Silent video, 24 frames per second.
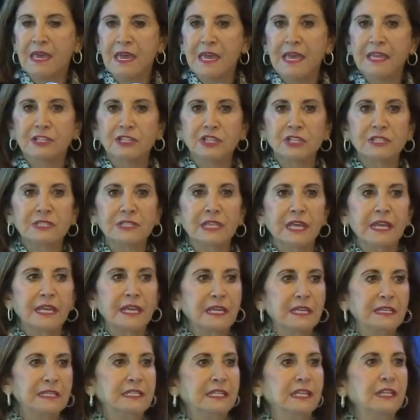and just let it
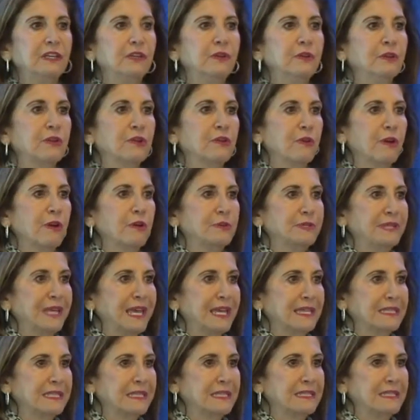continue to grow
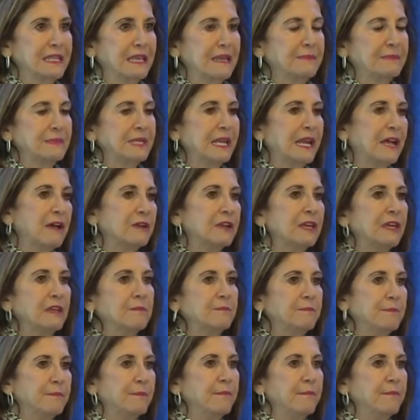tax exempt, and I'll get